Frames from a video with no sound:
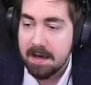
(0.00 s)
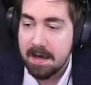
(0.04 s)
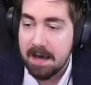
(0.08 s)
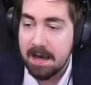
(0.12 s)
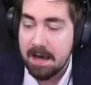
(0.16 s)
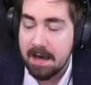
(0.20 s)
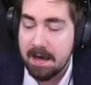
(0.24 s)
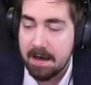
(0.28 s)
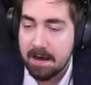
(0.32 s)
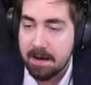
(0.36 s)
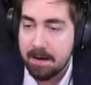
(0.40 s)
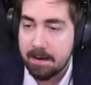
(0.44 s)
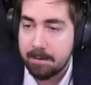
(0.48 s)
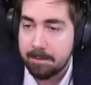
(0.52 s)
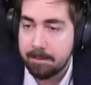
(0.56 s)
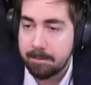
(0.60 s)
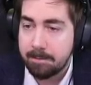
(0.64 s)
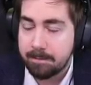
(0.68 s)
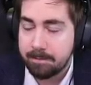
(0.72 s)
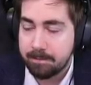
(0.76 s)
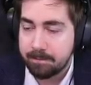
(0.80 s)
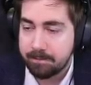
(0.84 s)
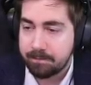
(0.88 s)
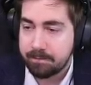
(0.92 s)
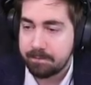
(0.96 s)

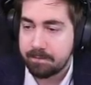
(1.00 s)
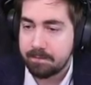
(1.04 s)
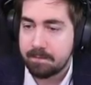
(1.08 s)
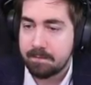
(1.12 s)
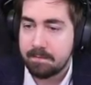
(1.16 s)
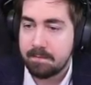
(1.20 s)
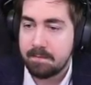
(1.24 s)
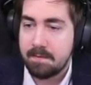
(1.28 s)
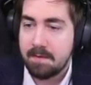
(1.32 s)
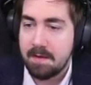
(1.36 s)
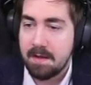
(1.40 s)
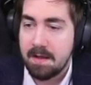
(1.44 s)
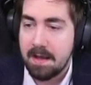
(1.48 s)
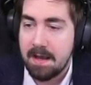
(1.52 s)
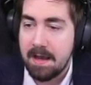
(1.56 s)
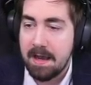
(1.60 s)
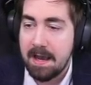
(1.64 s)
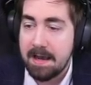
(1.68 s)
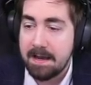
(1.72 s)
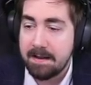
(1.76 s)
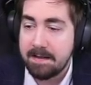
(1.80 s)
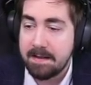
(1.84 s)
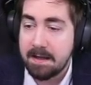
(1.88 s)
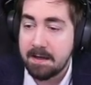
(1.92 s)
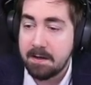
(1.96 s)
And
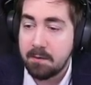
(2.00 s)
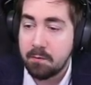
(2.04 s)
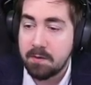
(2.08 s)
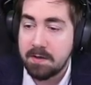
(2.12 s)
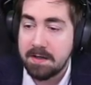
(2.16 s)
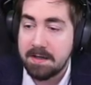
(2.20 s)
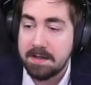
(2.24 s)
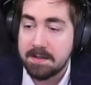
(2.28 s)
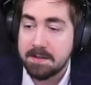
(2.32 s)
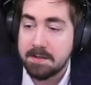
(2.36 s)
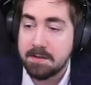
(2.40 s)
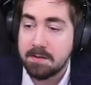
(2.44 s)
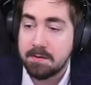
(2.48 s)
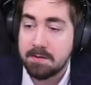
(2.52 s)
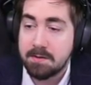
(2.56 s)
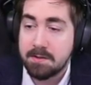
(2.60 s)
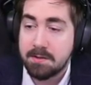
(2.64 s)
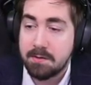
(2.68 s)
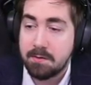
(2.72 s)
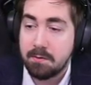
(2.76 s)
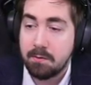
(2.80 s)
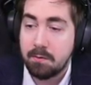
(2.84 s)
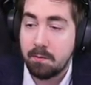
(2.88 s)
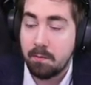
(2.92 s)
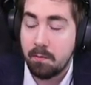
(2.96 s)
then you would need to do
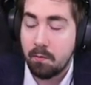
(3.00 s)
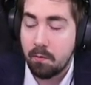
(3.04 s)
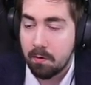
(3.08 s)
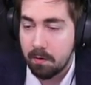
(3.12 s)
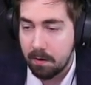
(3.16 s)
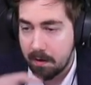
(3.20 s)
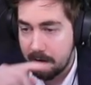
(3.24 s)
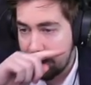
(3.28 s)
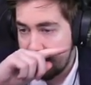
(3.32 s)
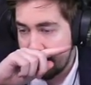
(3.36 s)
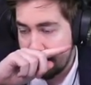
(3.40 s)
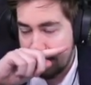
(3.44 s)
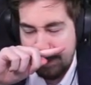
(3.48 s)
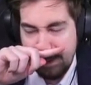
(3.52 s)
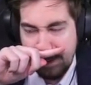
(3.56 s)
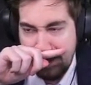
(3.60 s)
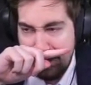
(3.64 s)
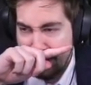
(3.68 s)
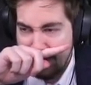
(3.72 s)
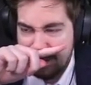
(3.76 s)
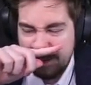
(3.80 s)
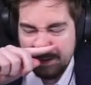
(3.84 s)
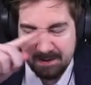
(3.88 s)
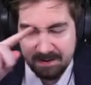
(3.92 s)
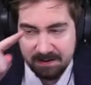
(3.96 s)
two more.
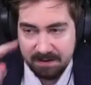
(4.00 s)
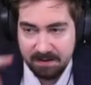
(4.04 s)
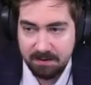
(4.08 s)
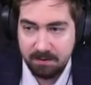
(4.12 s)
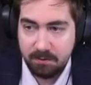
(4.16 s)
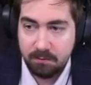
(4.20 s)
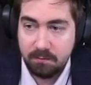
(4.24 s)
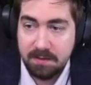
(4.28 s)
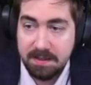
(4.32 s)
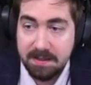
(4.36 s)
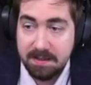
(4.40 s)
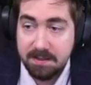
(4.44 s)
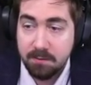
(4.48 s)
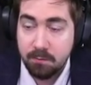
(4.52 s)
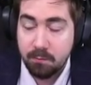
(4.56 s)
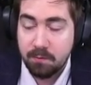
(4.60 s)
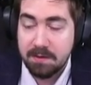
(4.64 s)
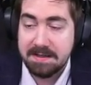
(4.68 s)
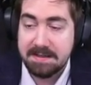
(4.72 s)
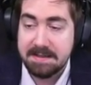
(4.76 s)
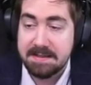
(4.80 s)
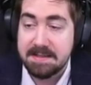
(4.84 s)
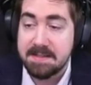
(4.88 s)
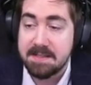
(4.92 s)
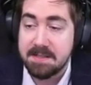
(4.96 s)
You would need to
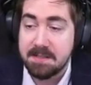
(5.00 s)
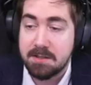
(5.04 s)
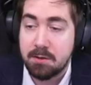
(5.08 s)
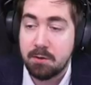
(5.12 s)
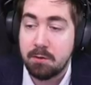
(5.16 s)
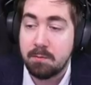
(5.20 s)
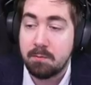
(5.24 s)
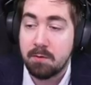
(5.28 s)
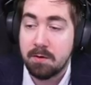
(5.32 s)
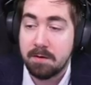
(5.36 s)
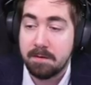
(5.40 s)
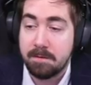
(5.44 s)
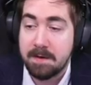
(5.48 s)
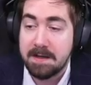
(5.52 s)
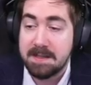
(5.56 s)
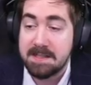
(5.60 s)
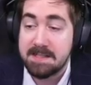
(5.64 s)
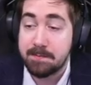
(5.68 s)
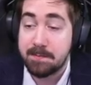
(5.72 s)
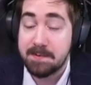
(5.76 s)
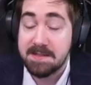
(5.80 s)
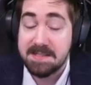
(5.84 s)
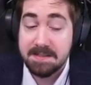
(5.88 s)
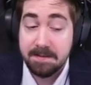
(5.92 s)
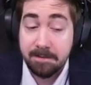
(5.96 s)
witness two more fights
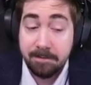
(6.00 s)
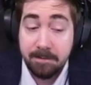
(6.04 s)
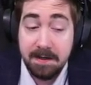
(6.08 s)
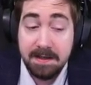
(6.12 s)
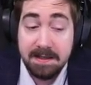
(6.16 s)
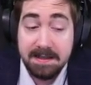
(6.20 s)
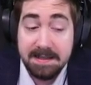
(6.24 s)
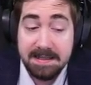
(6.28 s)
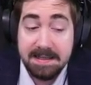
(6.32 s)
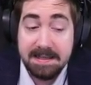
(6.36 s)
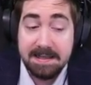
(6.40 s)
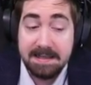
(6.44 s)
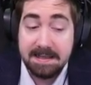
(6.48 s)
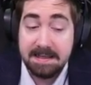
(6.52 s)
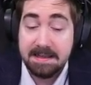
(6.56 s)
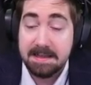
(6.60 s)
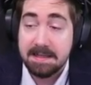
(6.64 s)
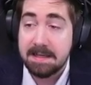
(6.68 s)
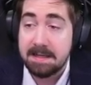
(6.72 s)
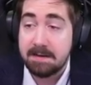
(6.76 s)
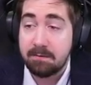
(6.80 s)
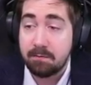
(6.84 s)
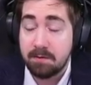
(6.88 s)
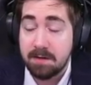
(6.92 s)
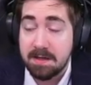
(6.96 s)
specifically in
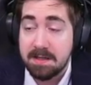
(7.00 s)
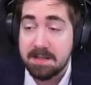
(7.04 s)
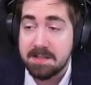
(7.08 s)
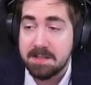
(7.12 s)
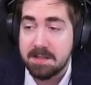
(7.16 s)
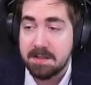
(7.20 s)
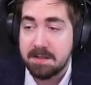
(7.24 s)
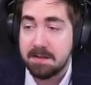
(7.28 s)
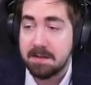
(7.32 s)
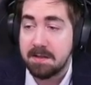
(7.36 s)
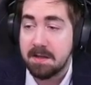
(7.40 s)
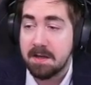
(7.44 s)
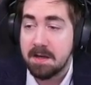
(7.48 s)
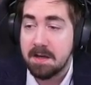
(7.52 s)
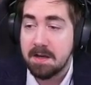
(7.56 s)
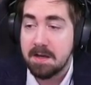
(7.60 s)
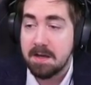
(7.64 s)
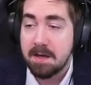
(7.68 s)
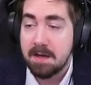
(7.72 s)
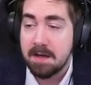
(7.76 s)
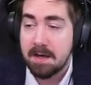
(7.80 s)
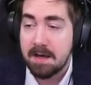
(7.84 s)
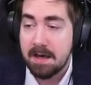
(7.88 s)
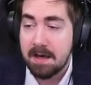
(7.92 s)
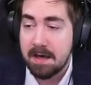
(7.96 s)
the region
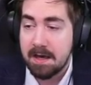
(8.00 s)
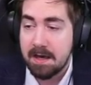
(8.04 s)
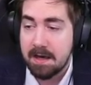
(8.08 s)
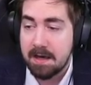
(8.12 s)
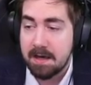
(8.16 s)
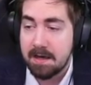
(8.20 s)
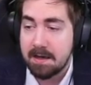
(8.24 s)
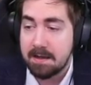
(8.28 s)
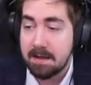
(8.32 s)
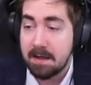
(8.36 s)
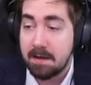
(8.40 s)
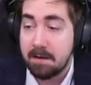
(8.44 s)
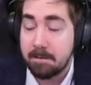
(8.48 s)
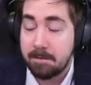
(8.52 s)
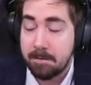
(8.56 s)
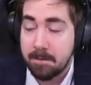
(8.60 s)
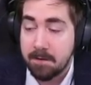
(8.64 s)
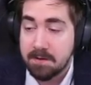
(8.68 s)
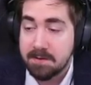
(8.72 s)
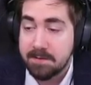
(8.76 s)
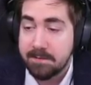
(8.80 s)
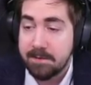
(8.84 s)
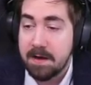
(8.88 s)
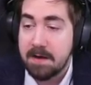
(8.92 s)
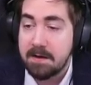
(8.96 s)
that you
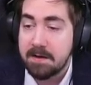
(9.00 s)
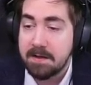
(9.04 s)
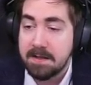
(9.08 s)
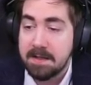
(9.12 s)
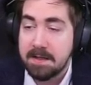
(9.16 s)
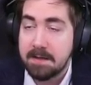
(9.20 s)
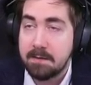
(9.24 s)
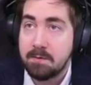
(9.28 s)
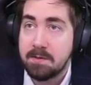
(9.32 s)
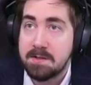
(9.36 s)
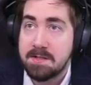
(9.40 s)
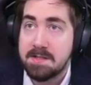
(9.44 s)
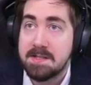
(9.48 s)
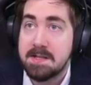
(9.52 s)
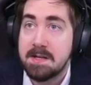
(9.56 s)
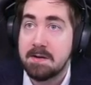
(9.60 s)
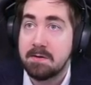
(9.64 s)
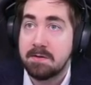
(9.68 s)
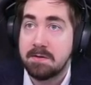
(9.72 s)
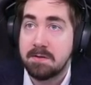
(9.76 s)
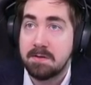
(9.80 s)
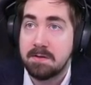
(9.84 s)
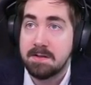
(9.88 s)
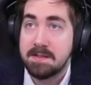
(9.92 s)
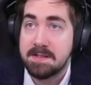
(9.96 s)
first found in, which is now
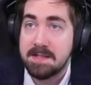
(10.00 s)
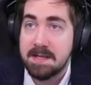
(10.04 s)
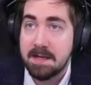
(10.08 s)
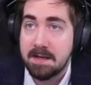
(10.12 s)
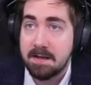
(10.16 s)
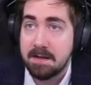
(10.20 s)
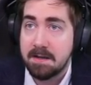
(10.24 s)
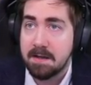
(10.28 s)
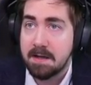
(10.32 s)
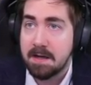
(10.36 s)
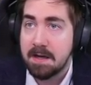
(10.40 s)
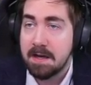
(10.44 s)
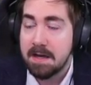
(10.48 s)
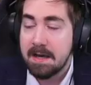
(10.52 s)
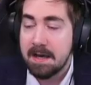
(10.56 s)
Tyrion's End.